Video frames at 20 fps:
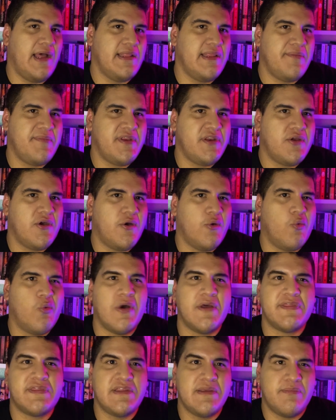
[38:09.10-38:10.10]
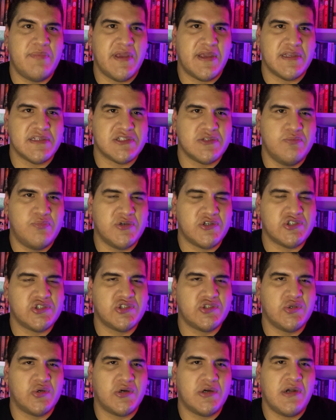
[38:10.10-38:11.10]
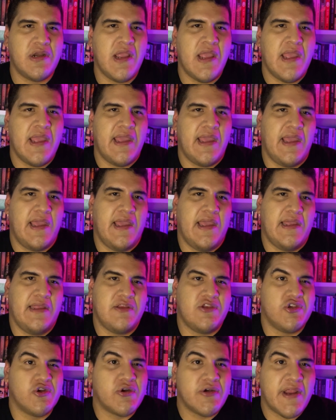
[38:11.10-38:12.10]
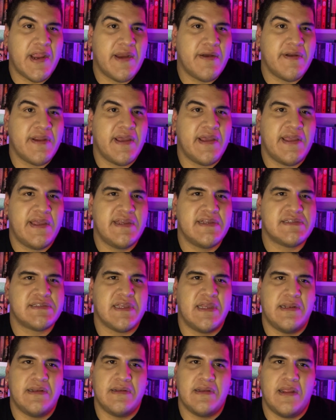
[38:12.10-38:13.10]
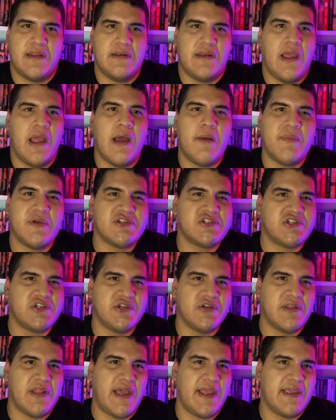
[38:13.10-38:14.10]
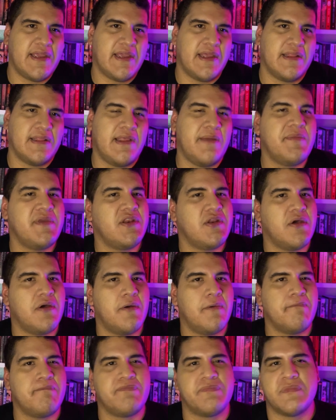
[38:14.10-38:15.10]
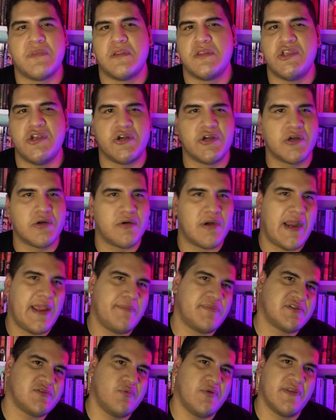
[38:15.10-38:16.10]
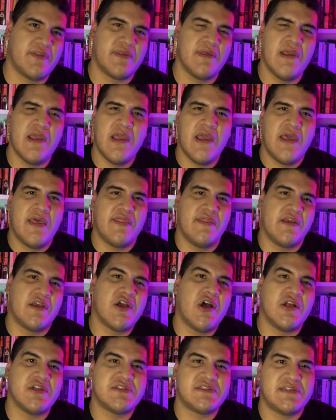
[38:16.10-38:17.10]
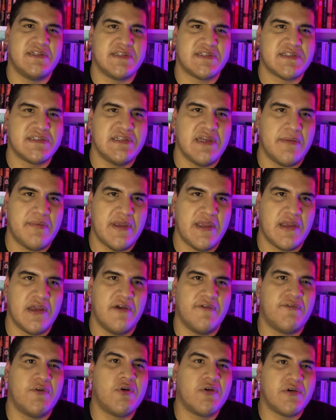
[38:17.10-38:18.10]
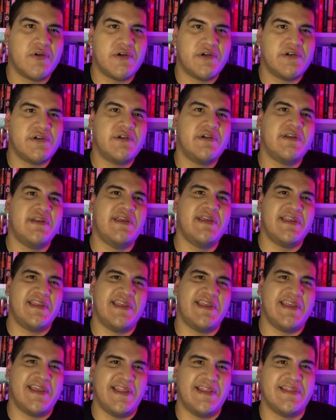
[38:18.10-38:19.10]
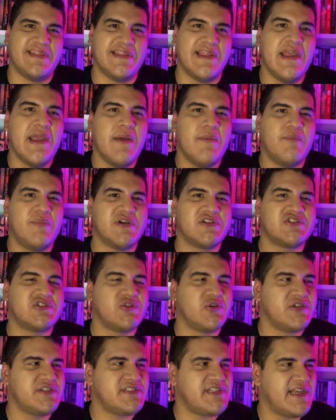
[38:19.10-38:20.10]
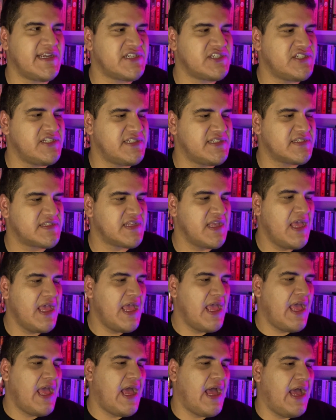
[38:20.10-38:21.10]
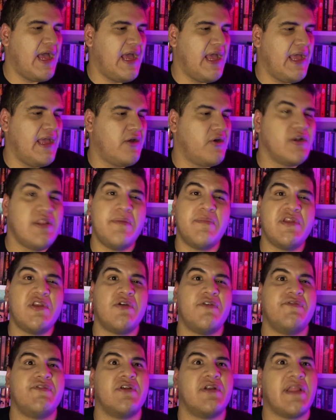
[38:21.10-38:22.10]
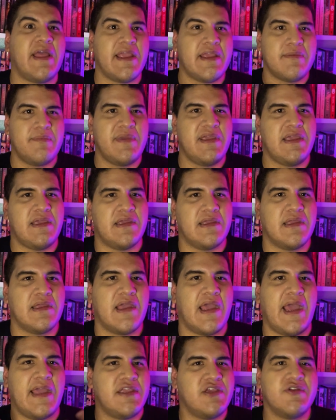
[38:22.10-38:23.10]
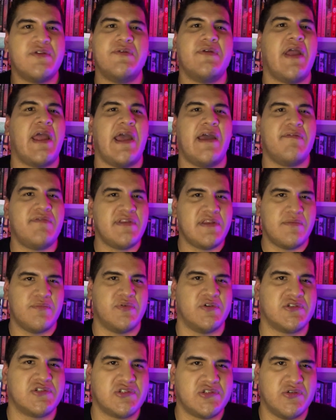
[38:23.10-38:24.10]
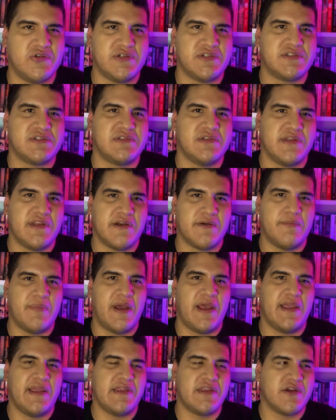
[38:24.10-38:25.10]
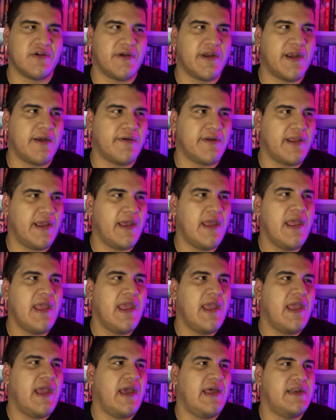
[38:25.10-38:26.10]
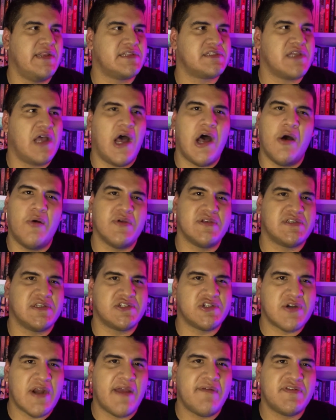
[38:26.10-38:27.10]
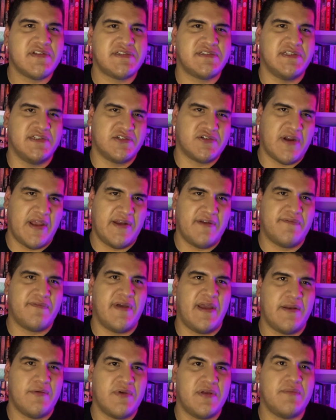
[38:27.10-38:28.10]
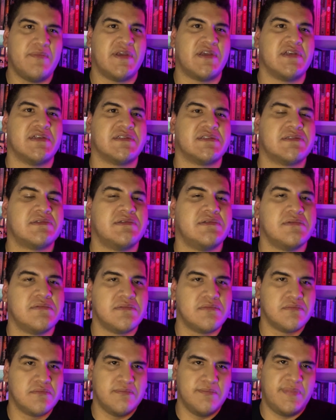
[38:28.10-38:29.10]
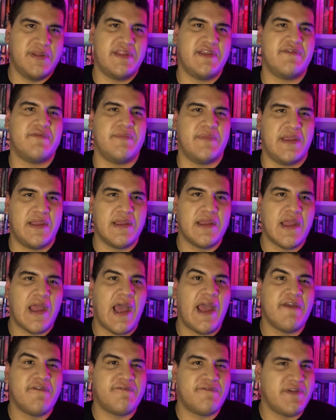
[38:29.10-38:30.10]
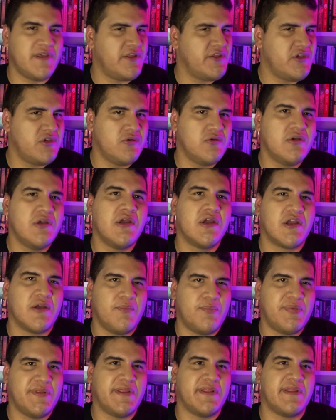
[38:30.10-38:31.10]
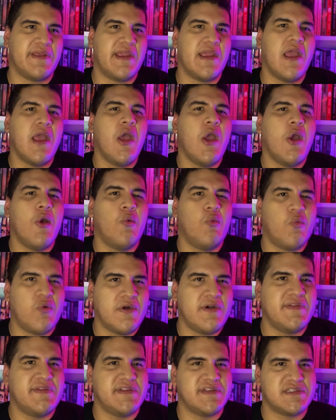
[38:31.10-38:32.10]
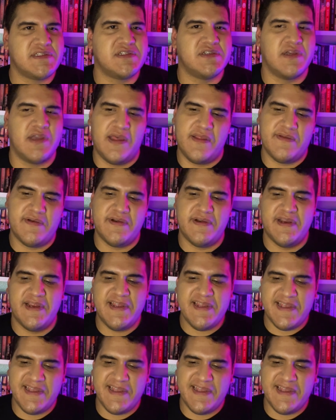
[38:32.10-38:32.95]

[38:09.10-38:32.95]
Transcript: Let me know what the biggest bookstore in your area is and how much do you like it. Let me know your gripes with the constant snubbing of horror in bookstore sections. Or let me know if you're like me and you don't have any bookstores nearby in your area, and it's always a travesty trying to find one, because believe me, I feel you completely. We're in this together.